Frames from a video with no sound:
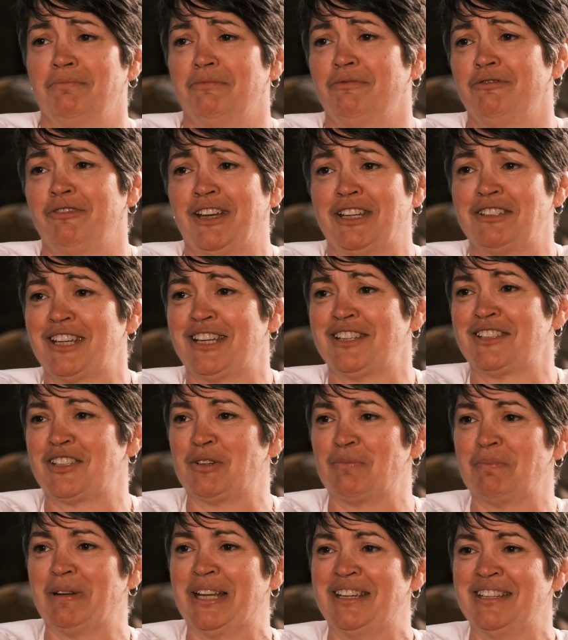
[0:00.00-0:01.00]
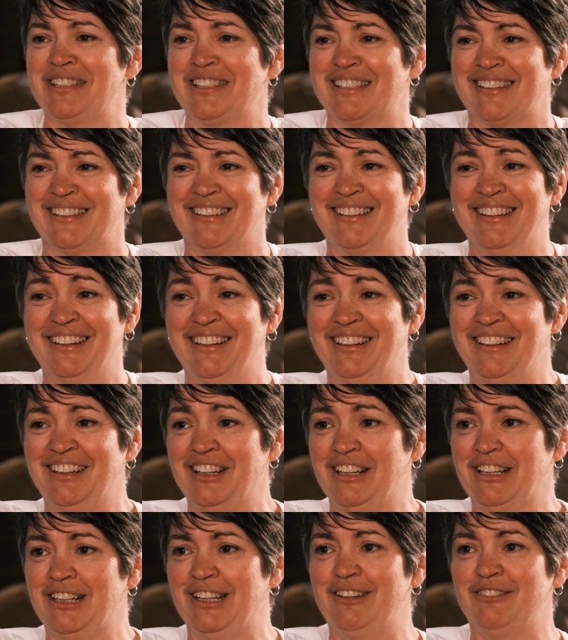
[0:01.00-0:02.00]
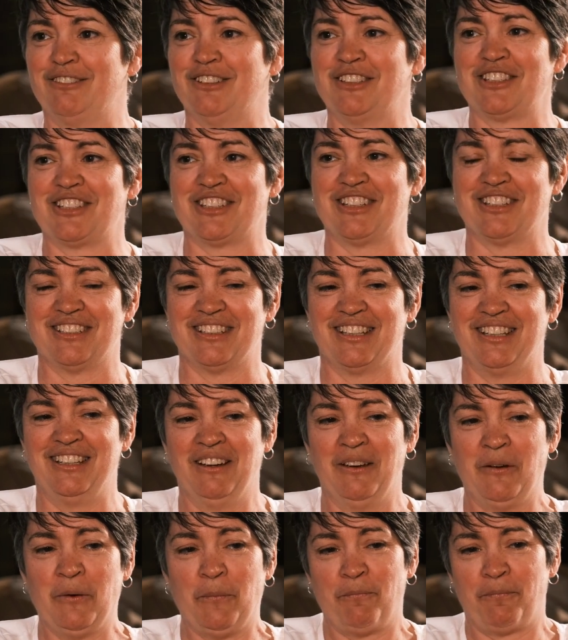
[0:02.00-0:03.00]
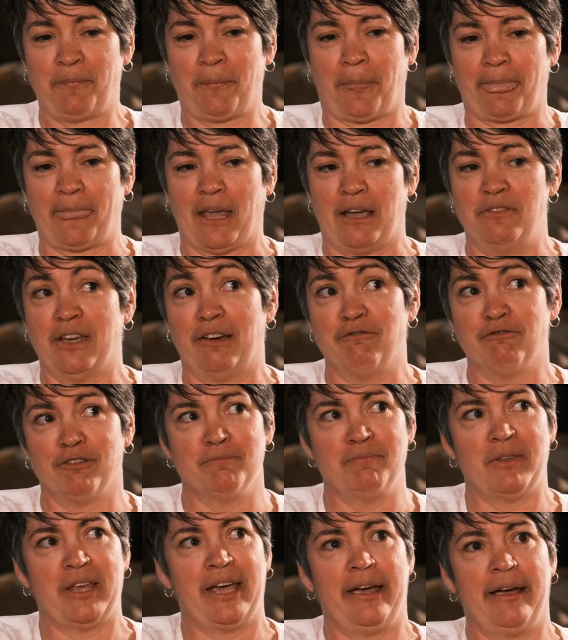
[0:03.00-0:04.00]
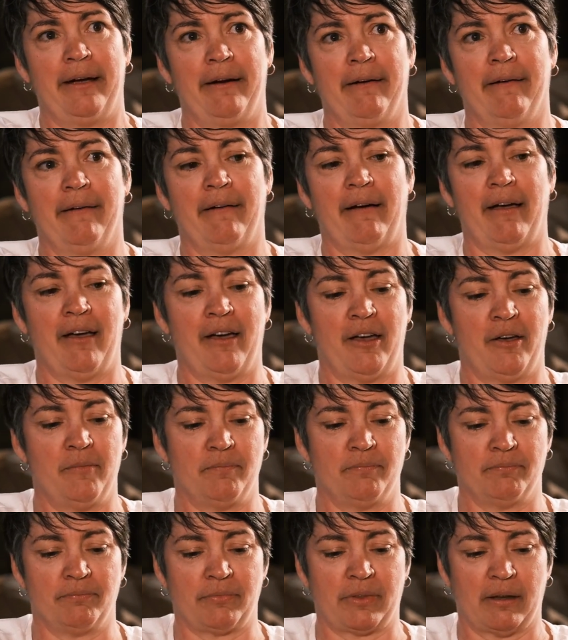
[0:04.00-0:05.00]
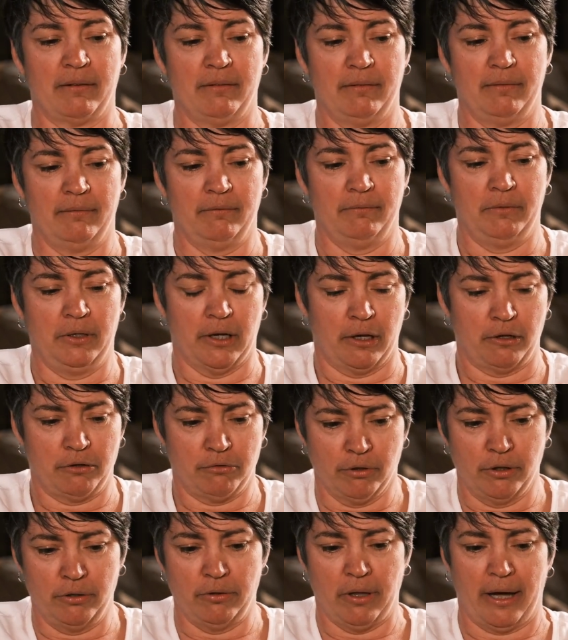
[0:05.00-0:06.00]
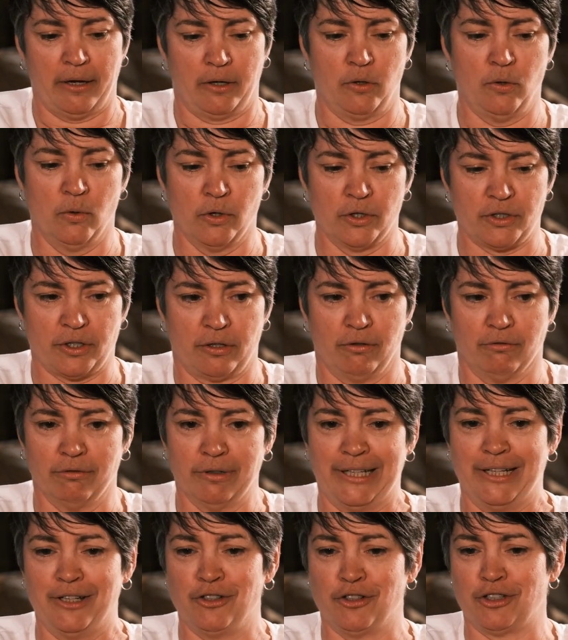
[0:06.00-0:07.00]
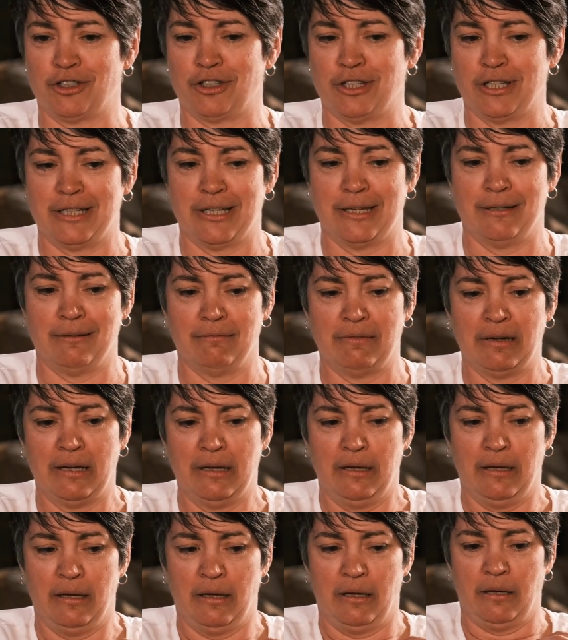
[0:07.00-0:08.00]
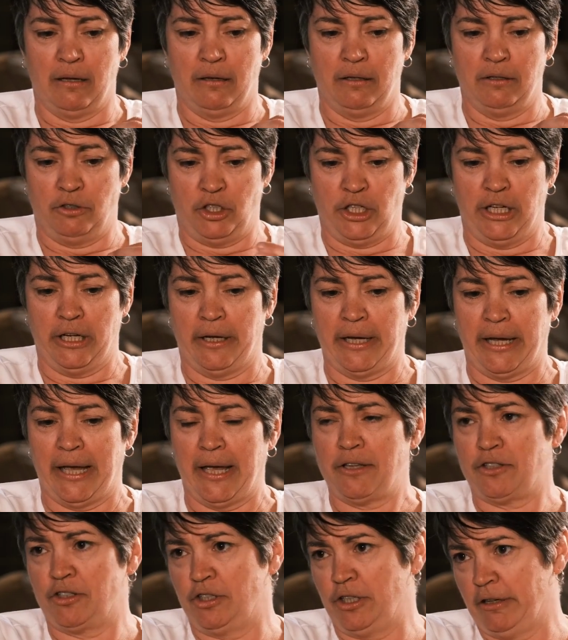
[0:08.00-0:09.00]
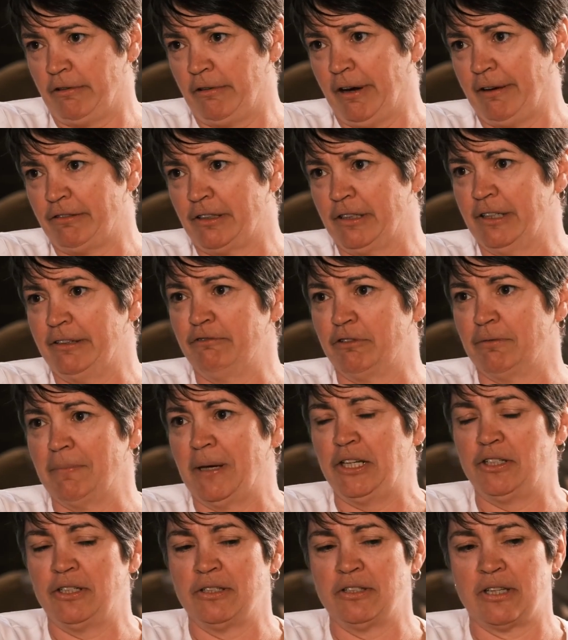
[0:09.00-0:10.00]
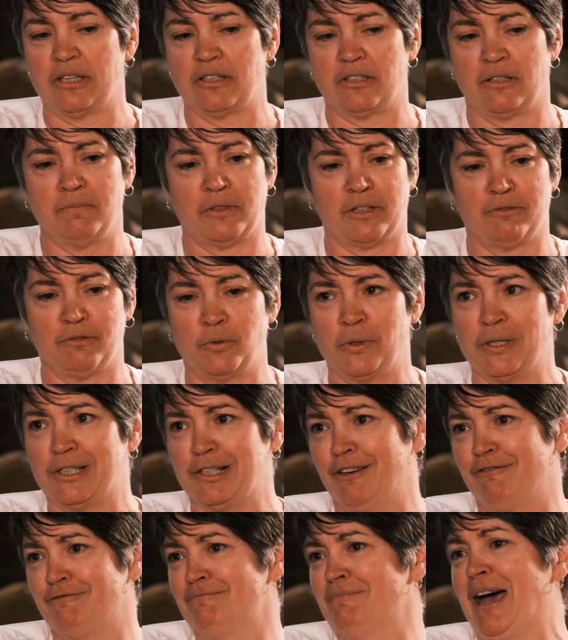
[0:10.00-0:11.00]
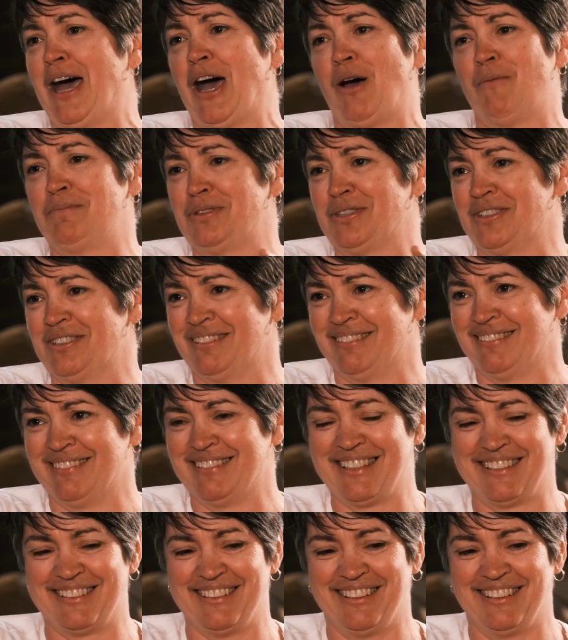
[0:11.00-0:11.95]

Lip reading: fantastic place to live and study. And then from there, through that course, I got really interested in GIS, Geographical Information Systems. I've always loved maps and,